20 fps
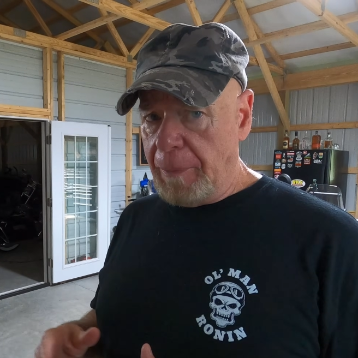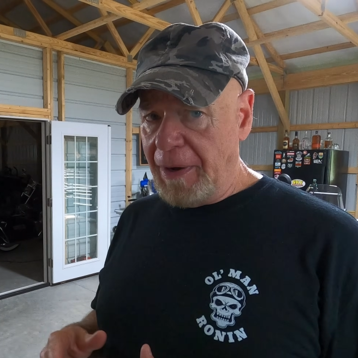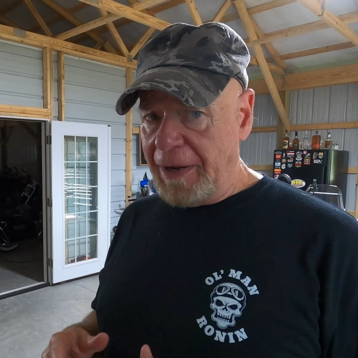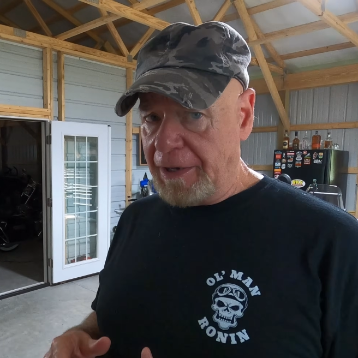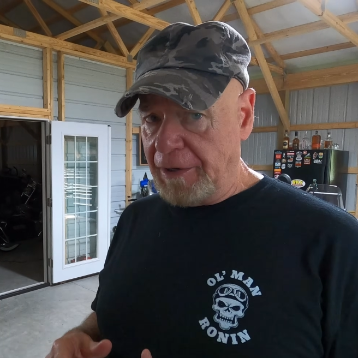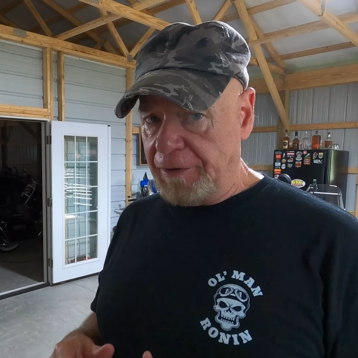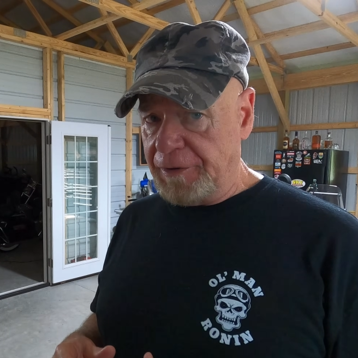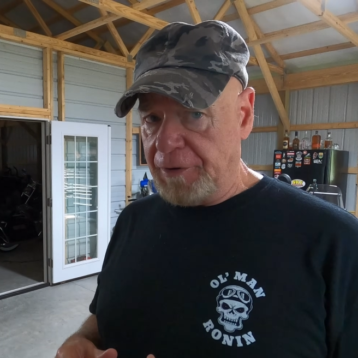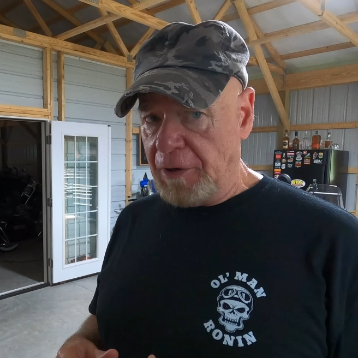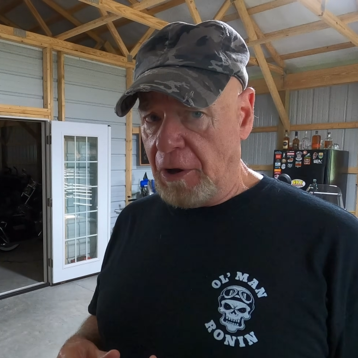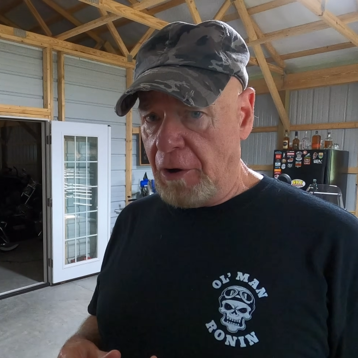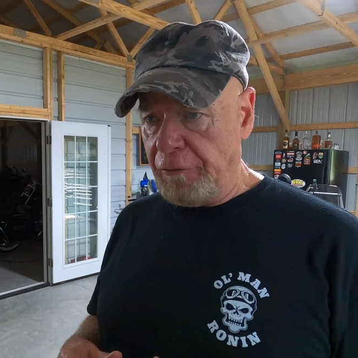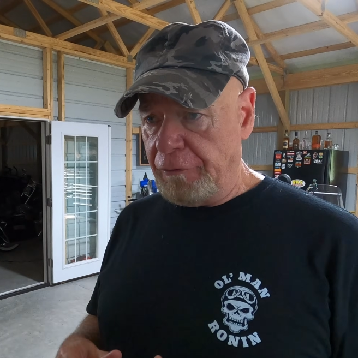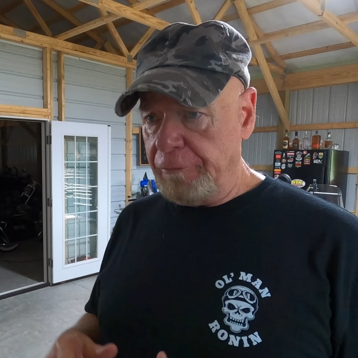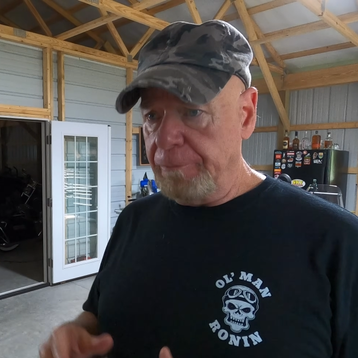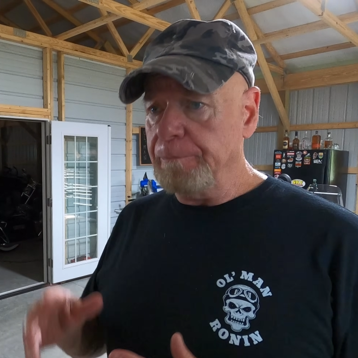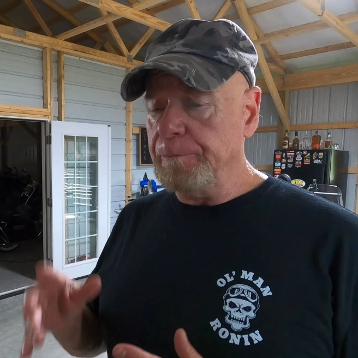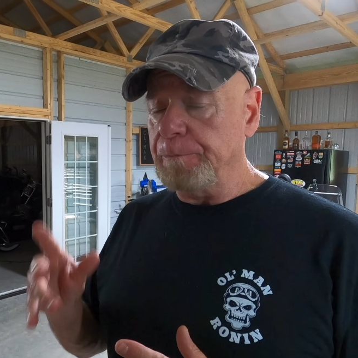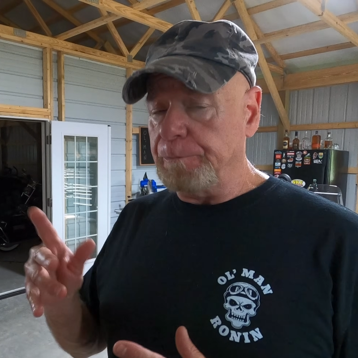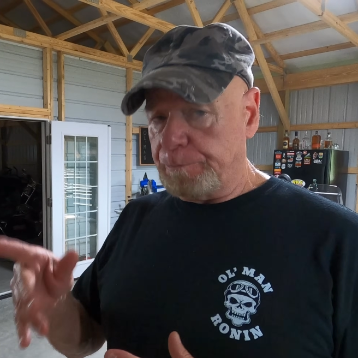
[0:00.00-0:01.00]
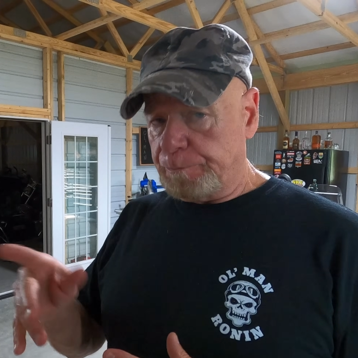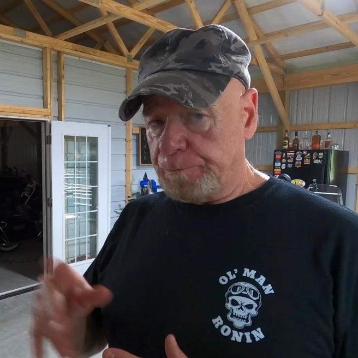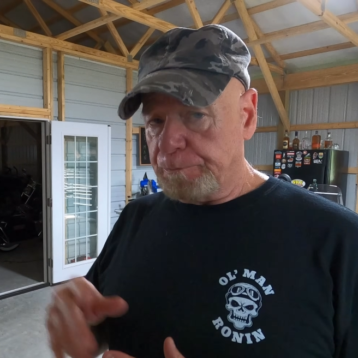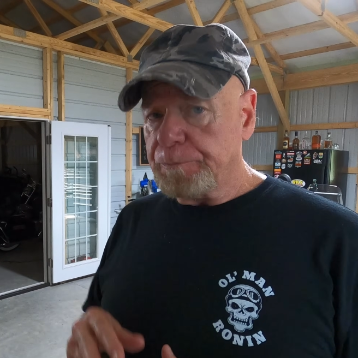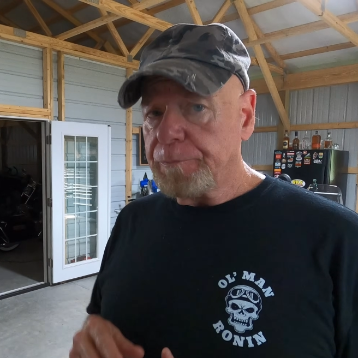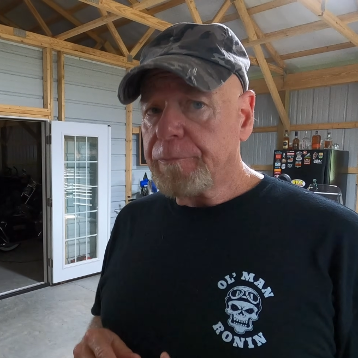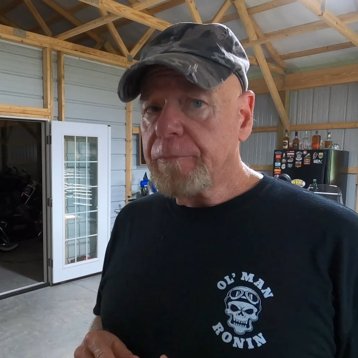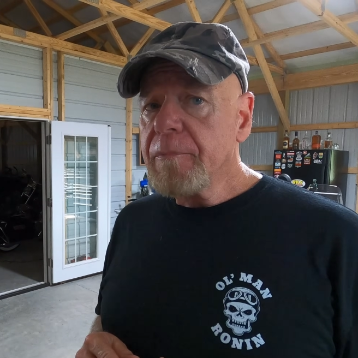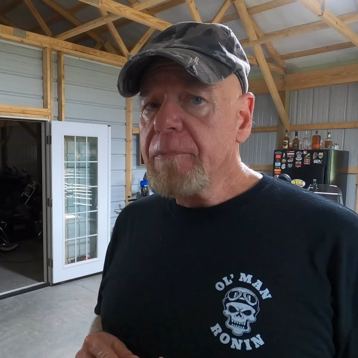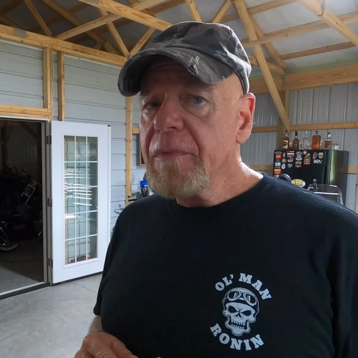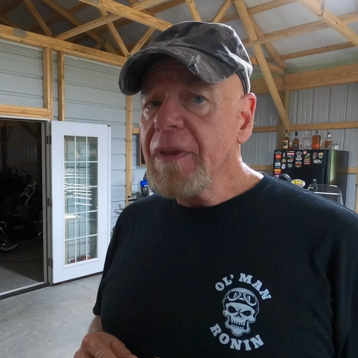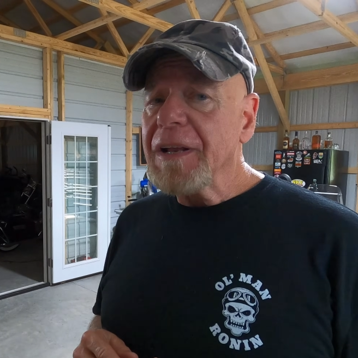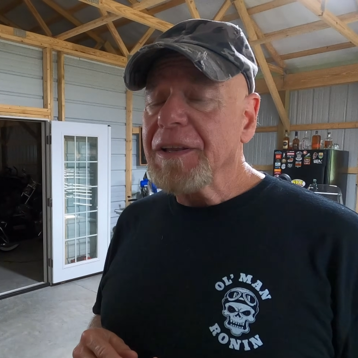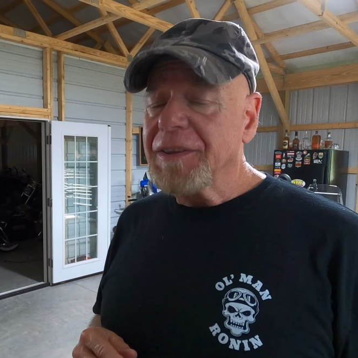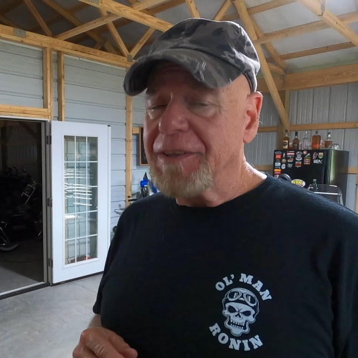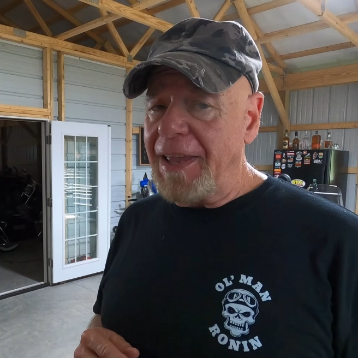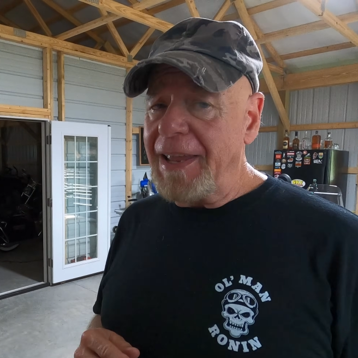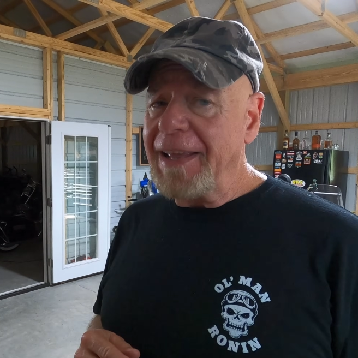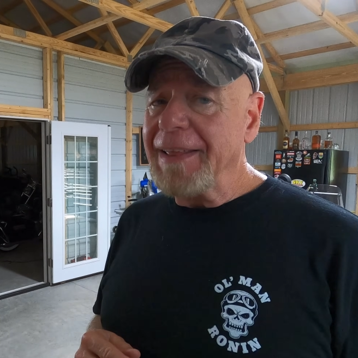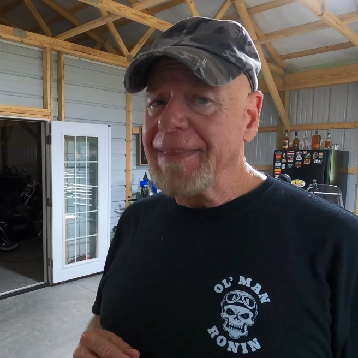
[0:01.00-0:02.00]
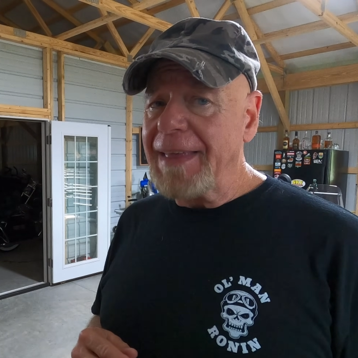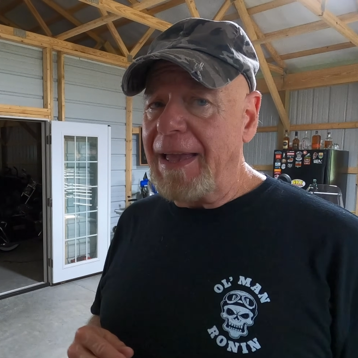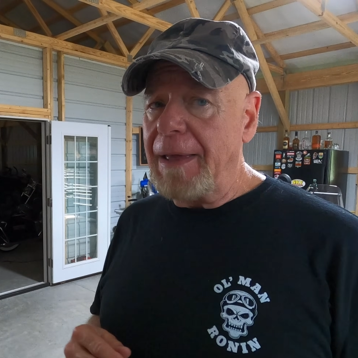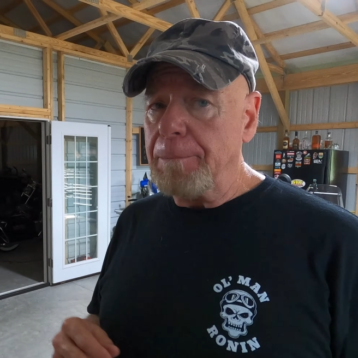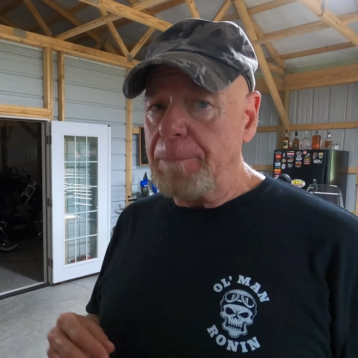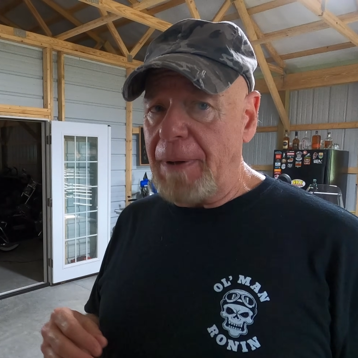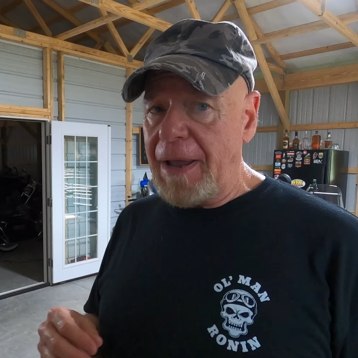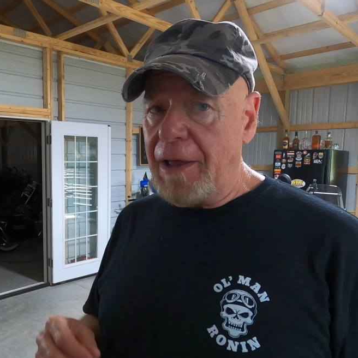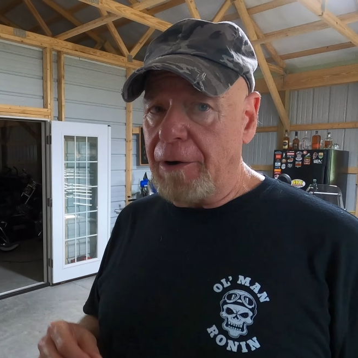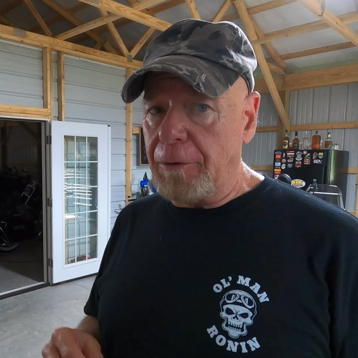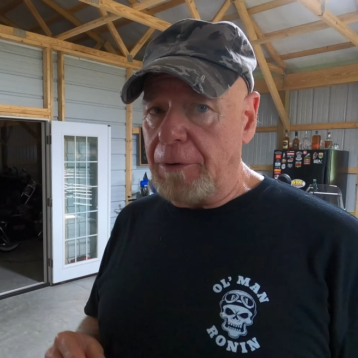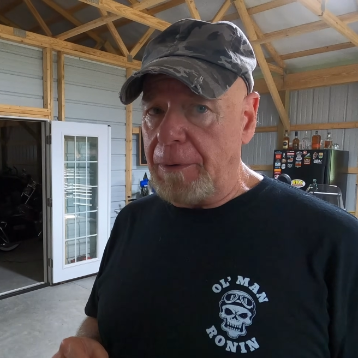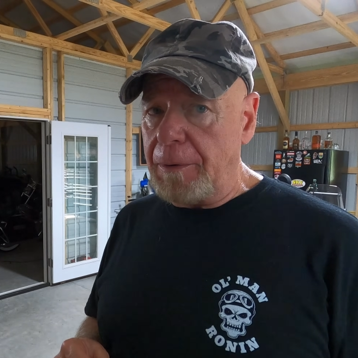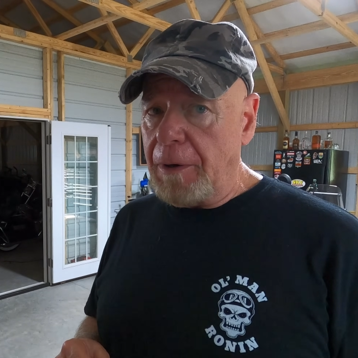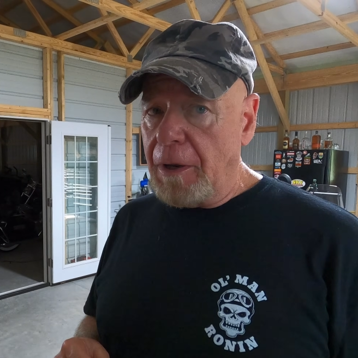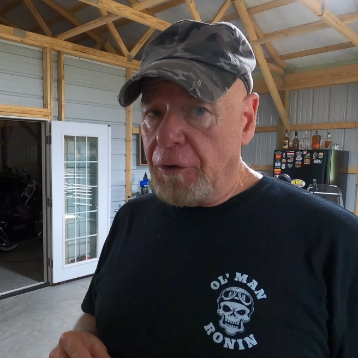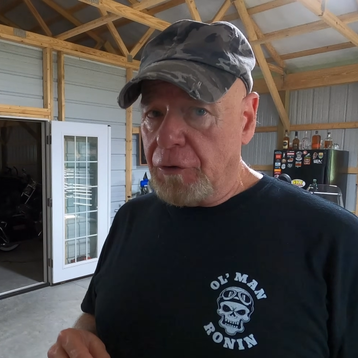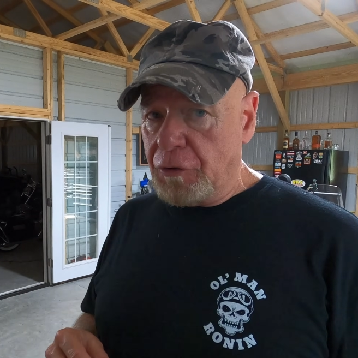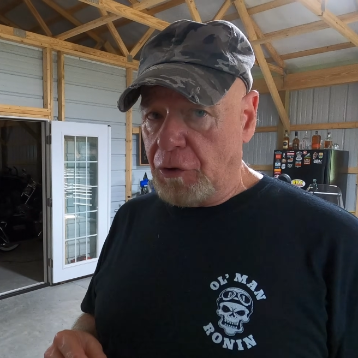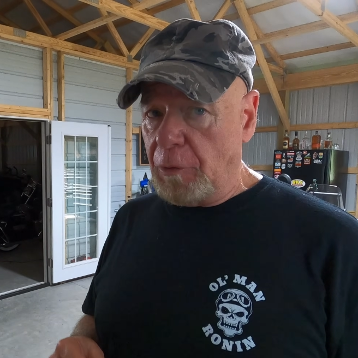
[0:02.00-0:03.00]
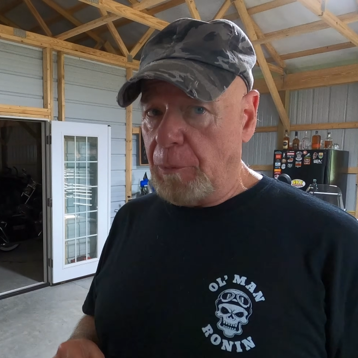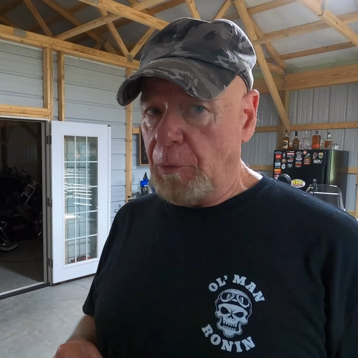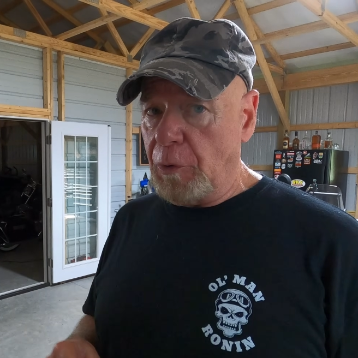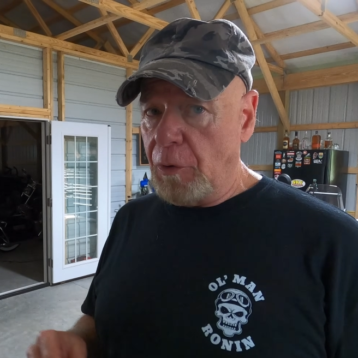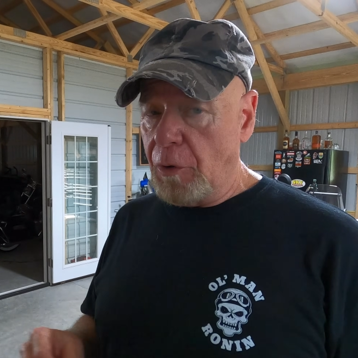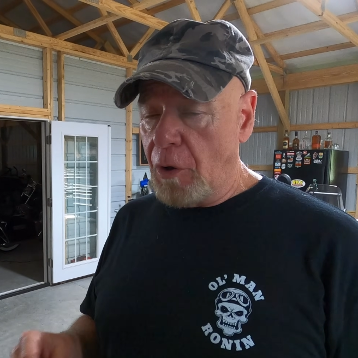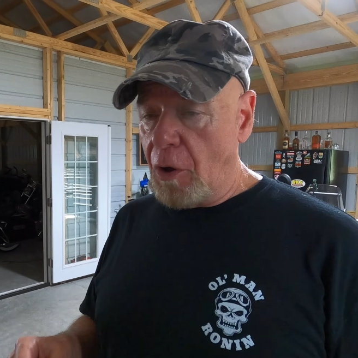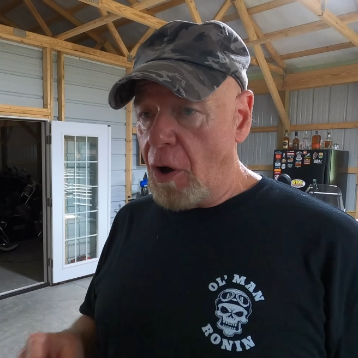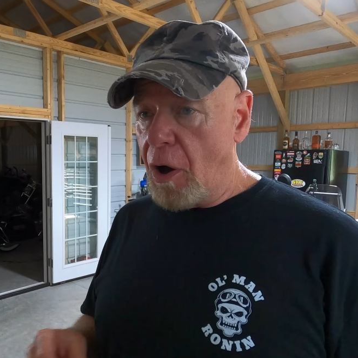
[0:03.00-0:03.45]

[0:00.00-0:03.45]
bike itself, take that battery terminal